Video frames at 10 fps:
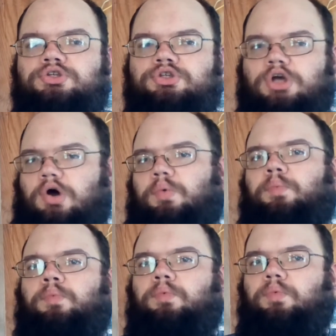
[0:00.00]
So,
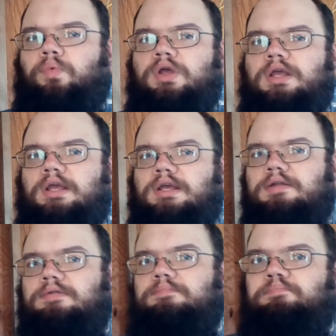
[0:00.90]

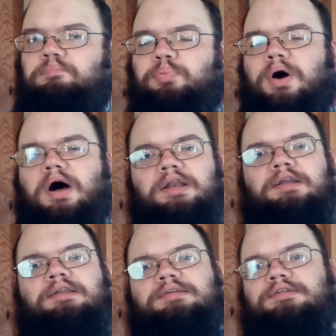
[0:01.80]
we bought
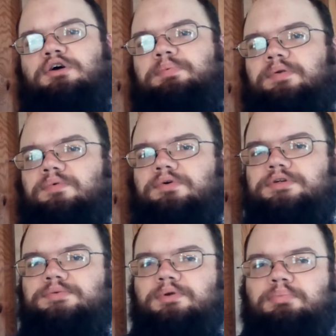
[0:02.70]
into Dystopian Wars.
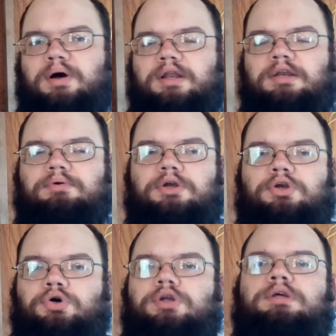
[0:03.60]
We bought into it
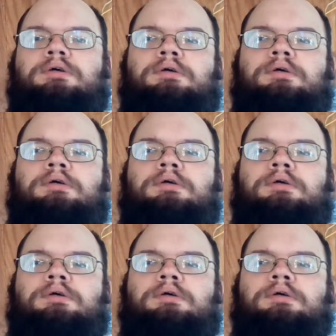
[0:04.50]
good.